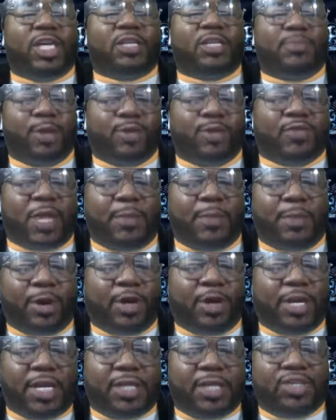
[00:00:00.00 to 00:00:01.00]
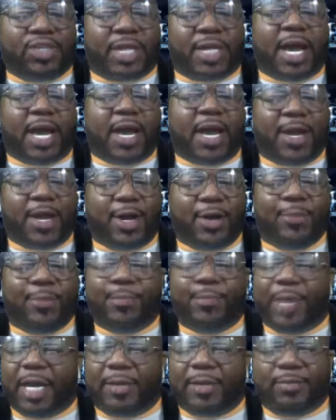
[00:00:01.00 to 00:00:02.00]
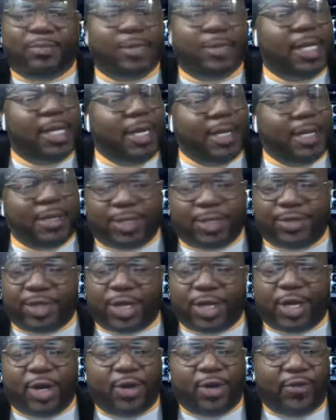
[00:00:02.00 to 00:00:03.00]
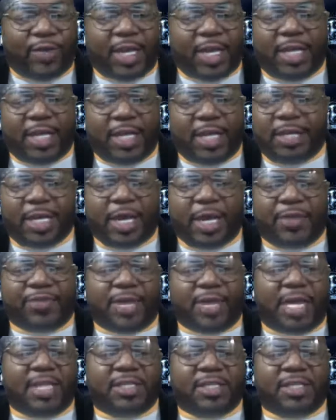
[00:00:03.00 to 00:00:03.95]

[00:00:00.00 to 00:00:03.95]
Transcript: birthday party in Chicago, but due to COVID, you know, things